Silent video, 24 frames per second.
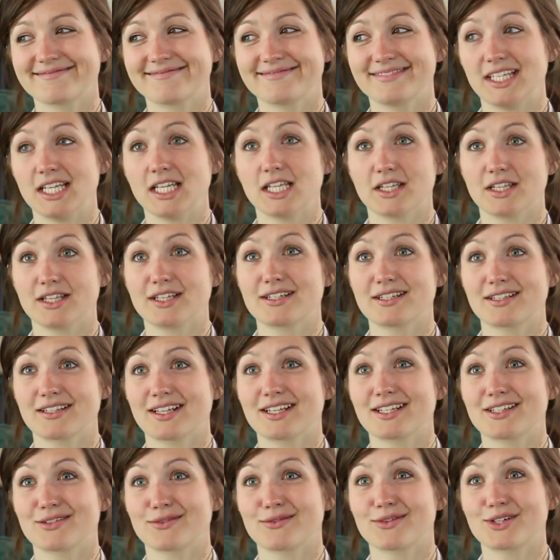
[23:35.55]
English,
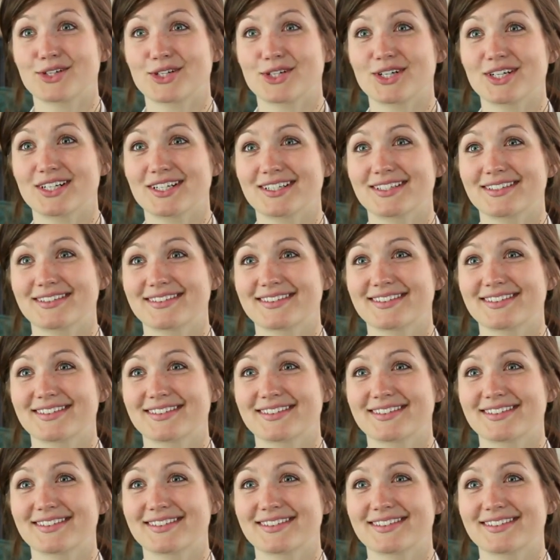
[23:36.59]
that's for sure.